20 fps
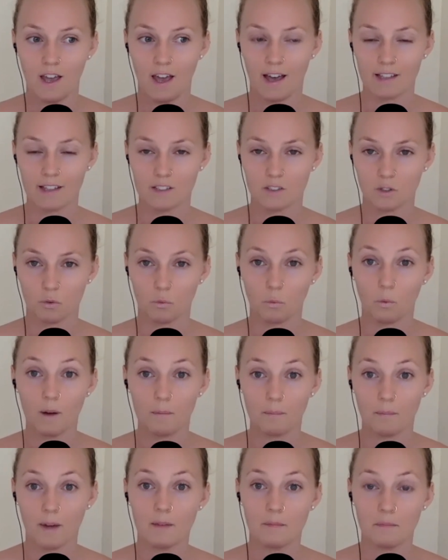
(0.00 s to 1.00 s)
as to what
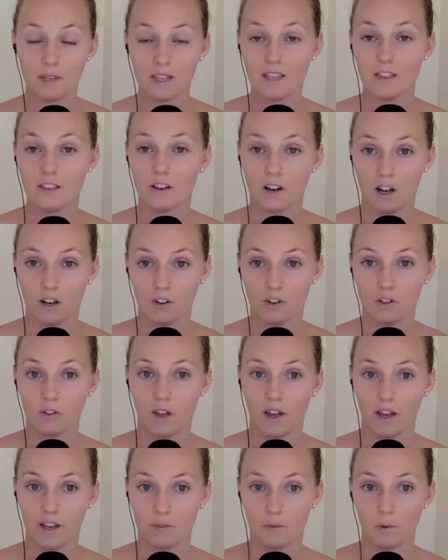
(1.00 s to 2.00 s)
might be their
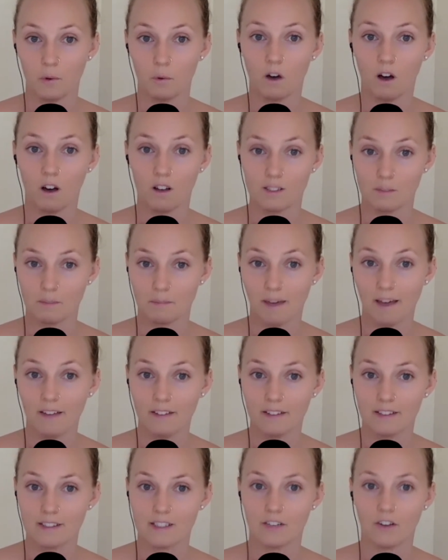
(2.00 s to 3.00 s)
underlying root cause
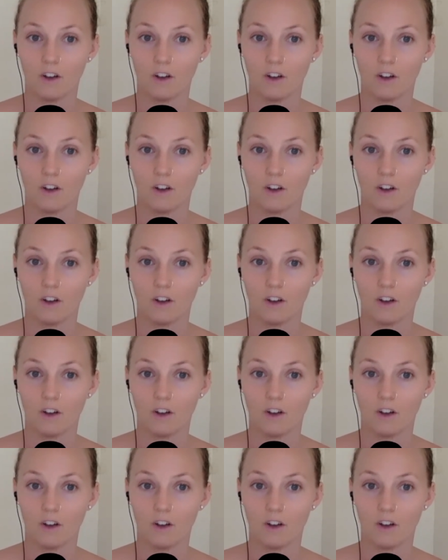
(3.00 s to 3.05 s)
imbalance. And